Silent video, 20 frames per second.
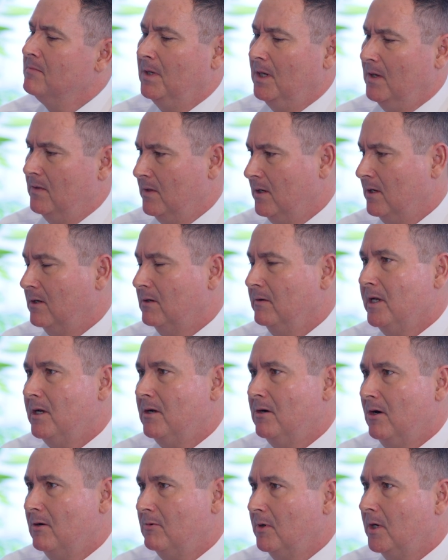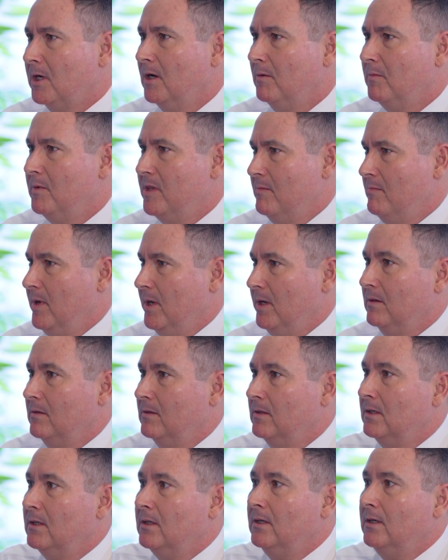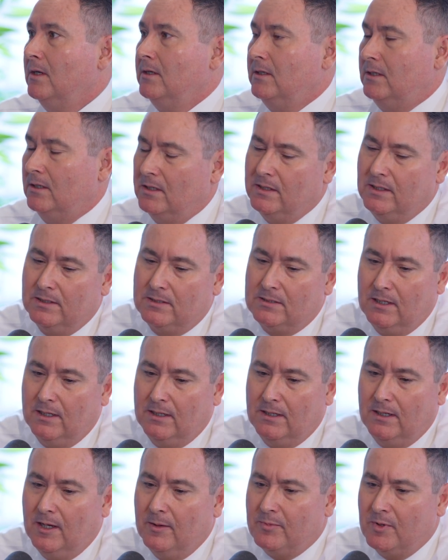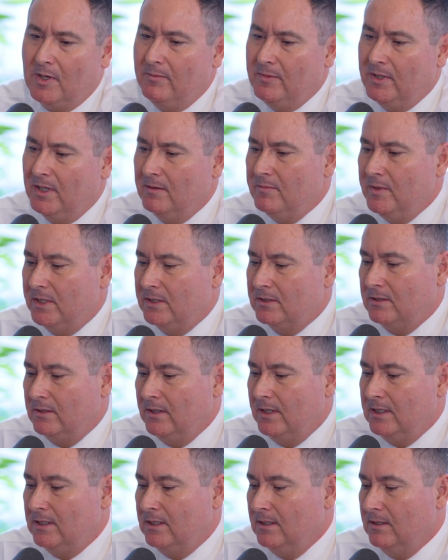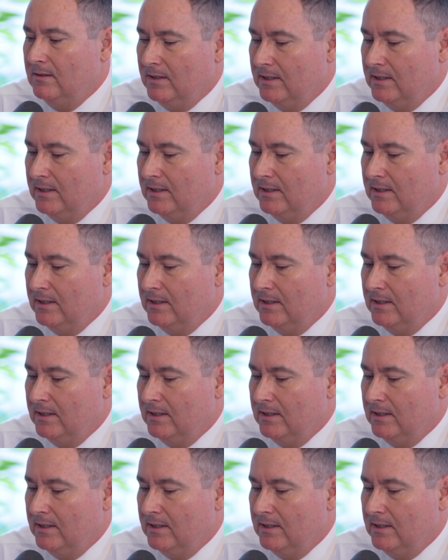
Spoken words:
and then a green card would come in the mail. During this upcoming administration,